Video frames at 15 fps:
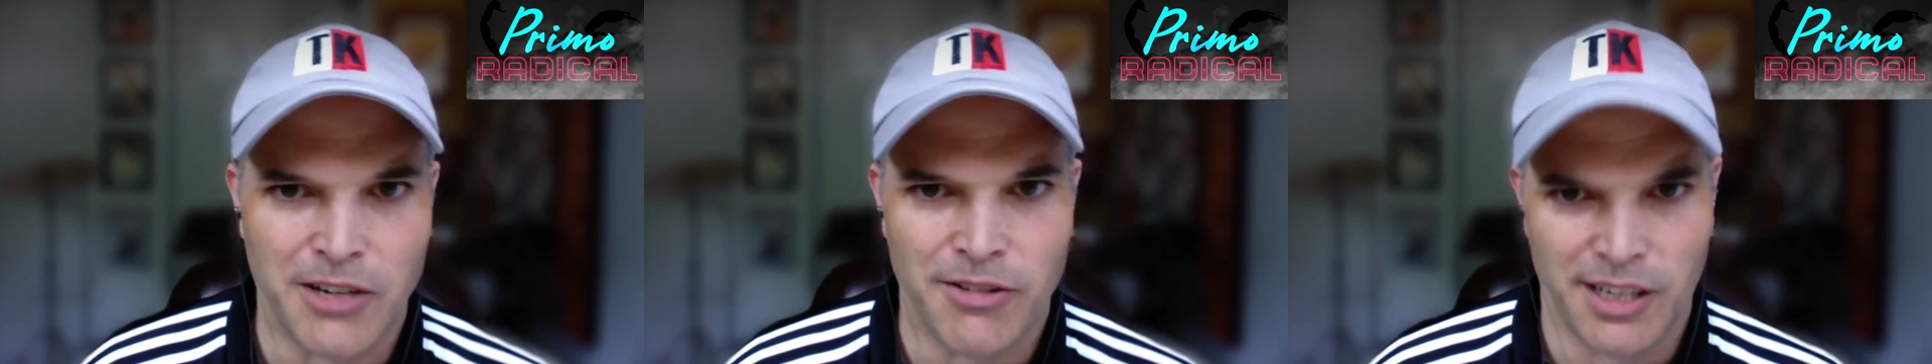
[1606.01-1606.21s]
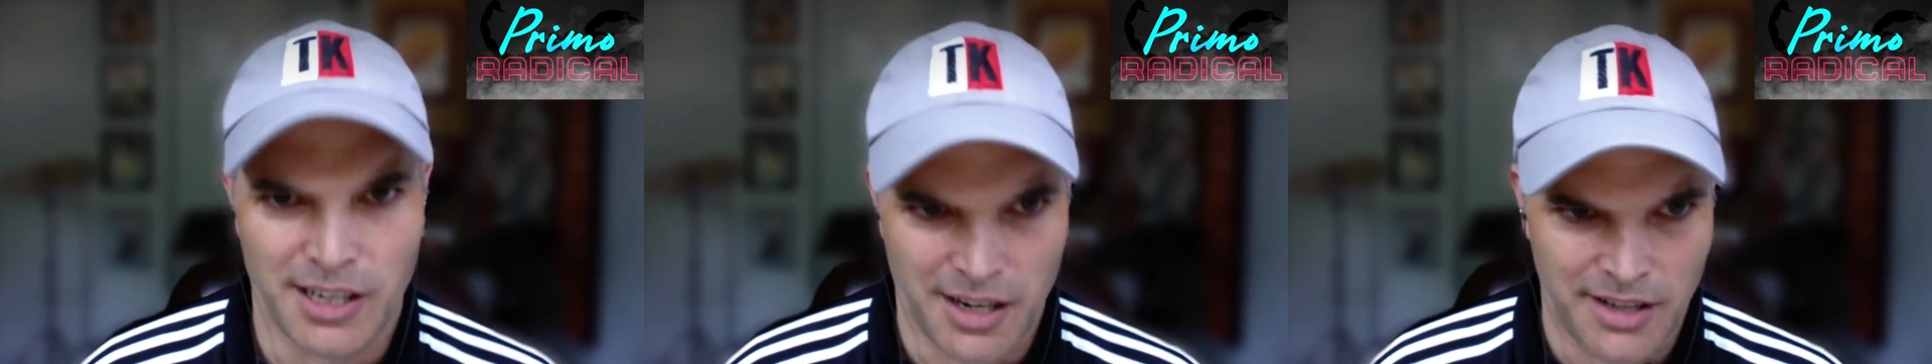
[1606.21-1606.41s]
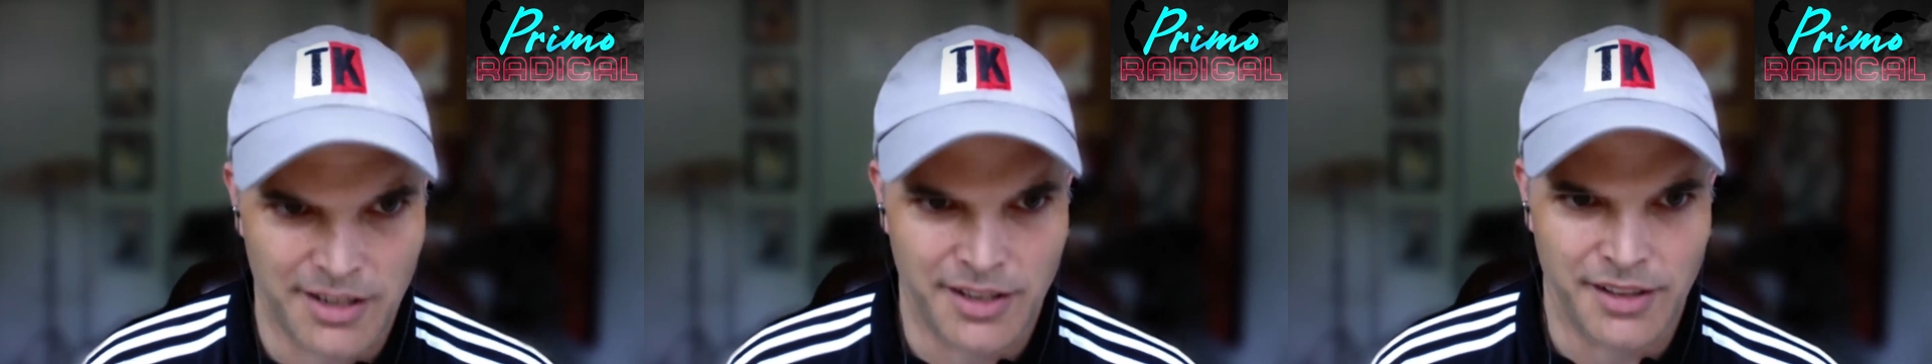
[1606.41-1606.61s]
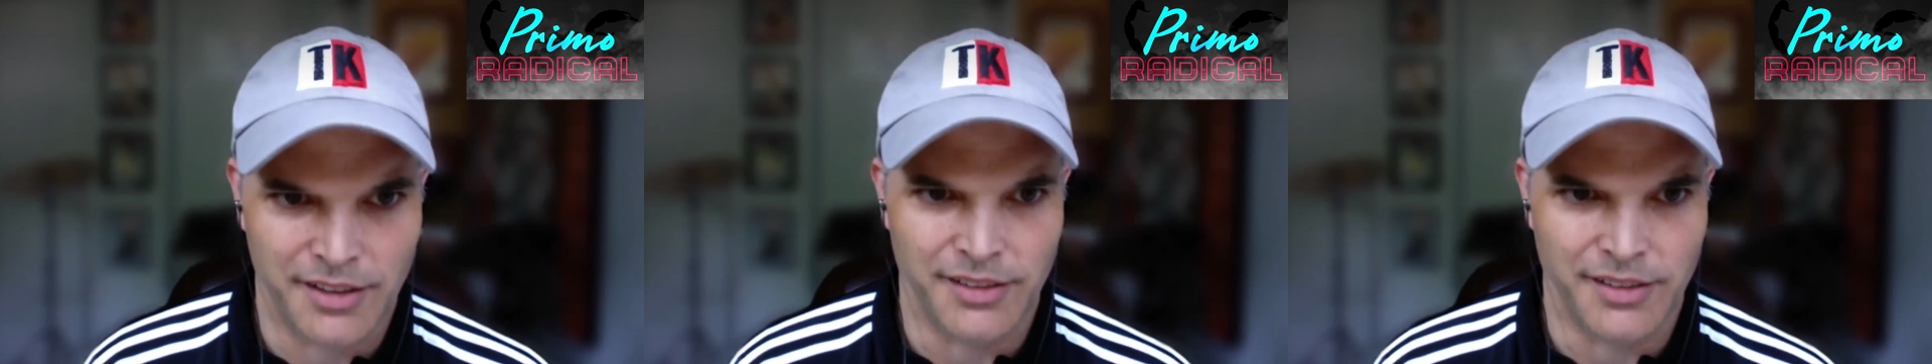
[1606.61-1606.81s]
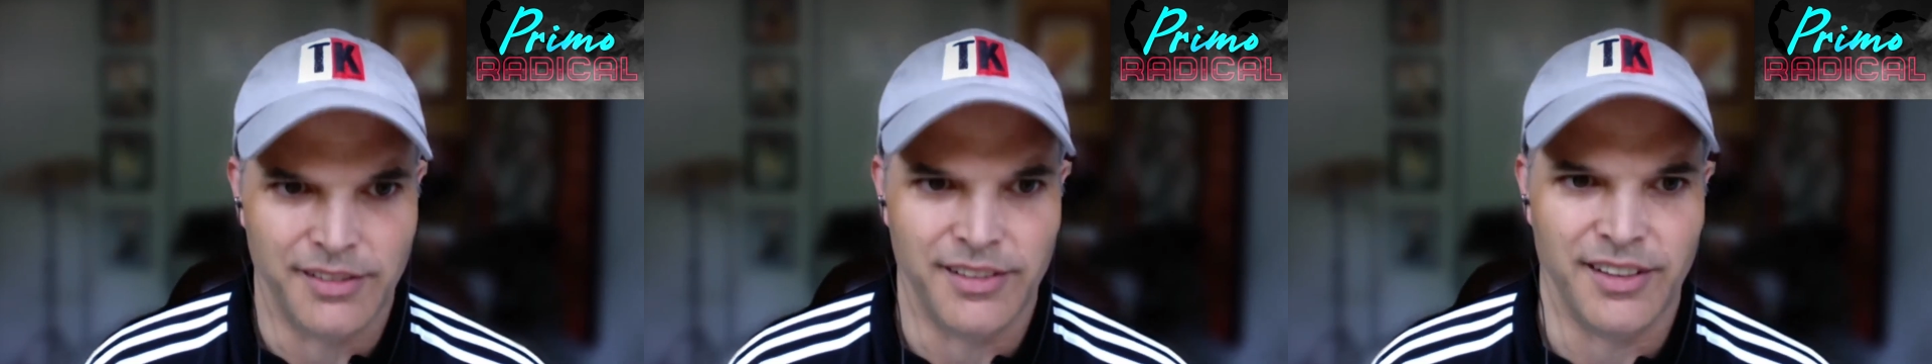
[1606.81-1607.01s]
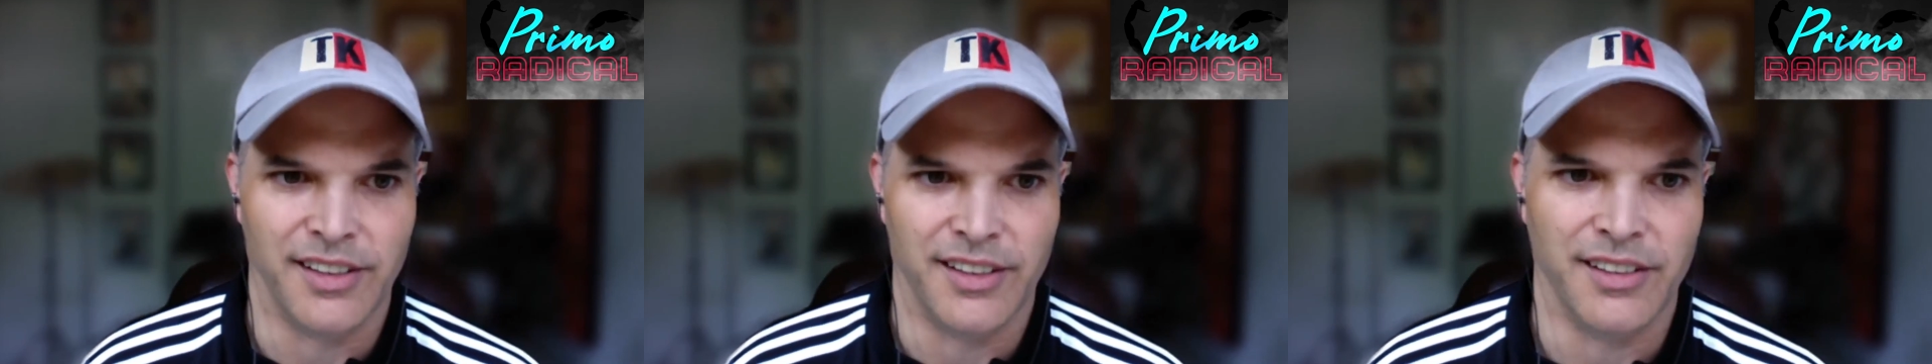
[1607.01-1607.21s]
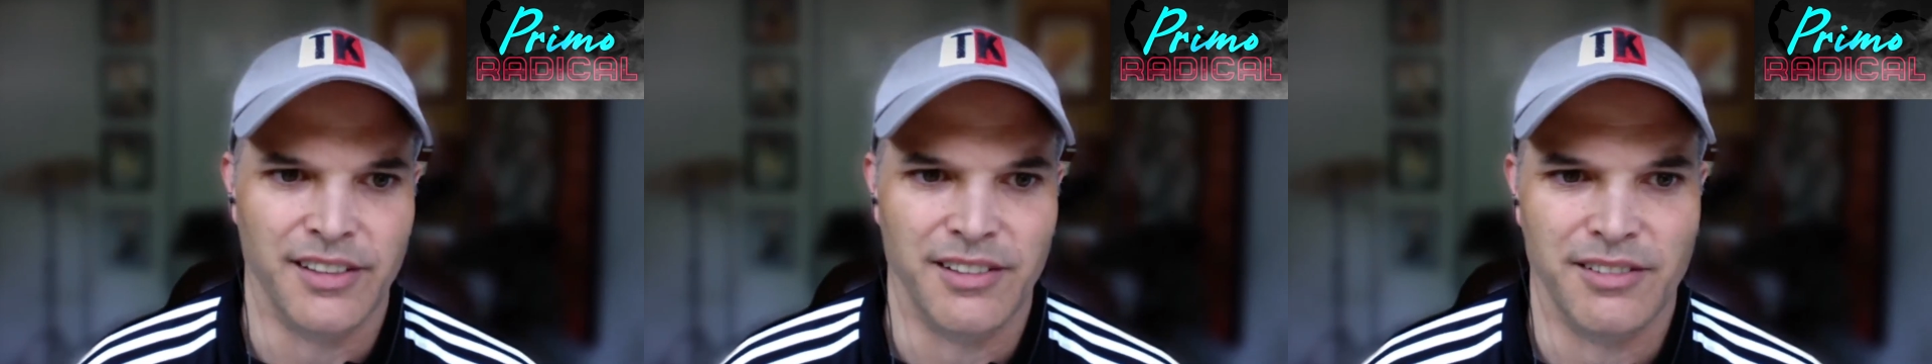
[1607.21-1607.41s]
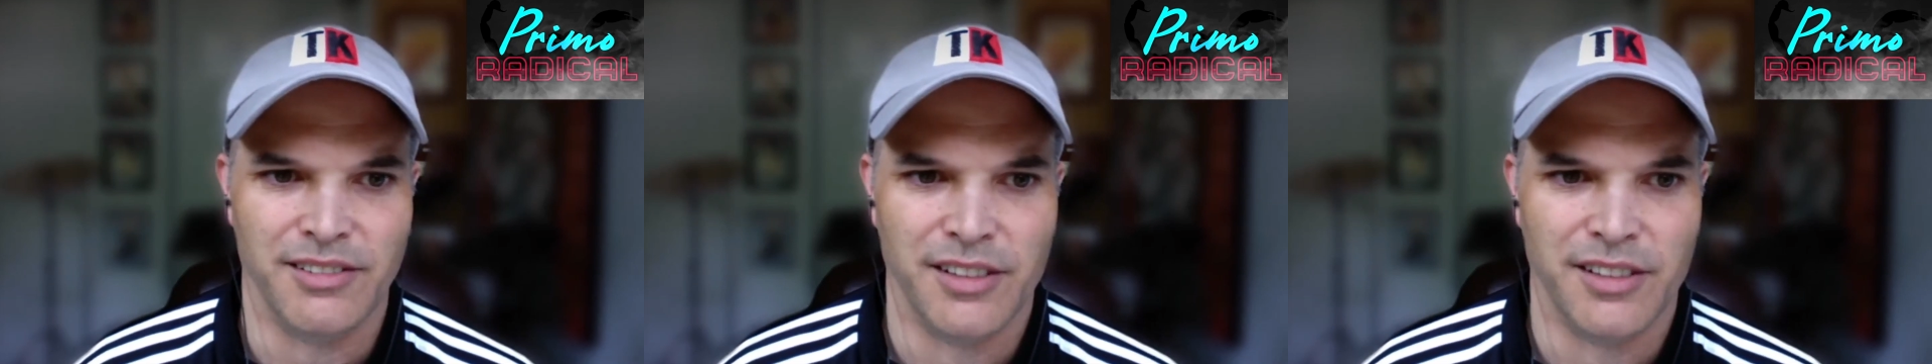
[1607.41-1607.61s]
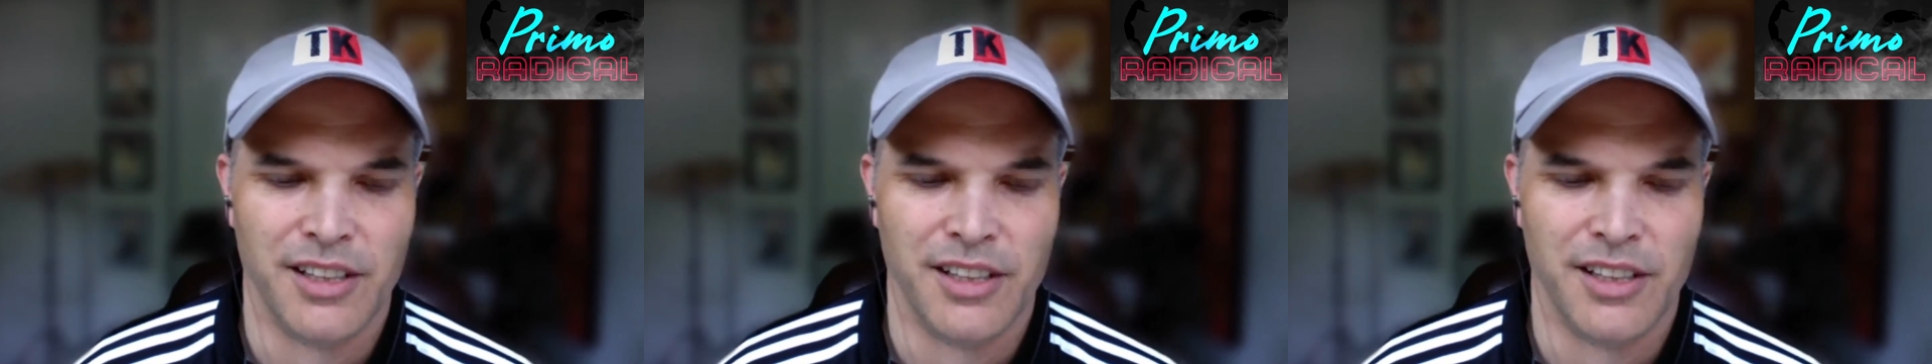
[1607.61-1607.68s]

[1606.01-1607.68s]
going on in